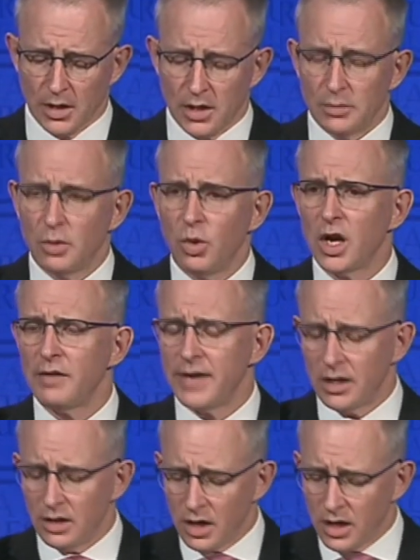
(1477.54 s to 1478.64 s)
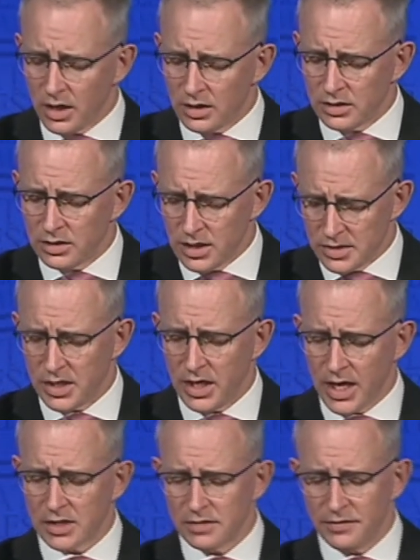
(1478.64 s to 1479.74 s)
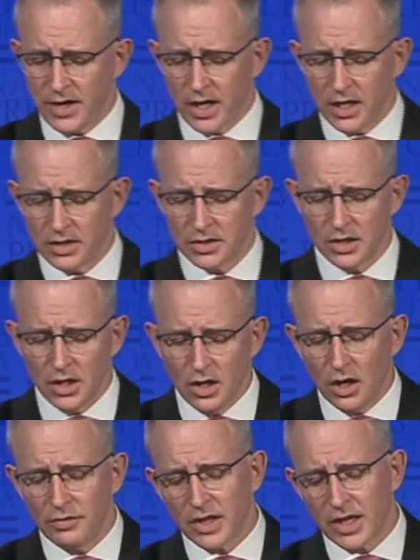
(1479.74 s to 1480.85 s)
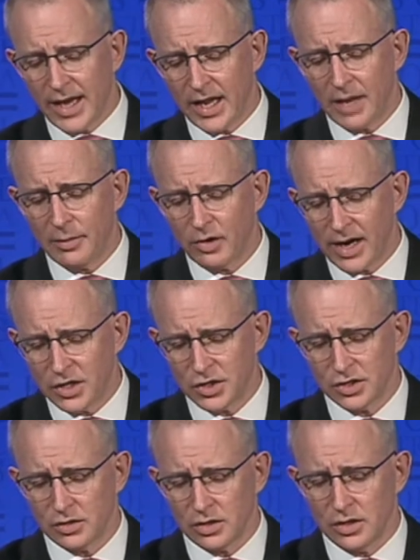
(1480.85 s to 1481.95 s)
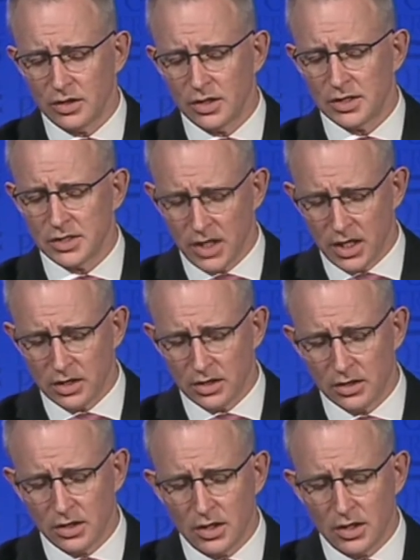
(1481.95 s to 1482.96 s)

But what I've outlined is the next phase of the collaboration that's needed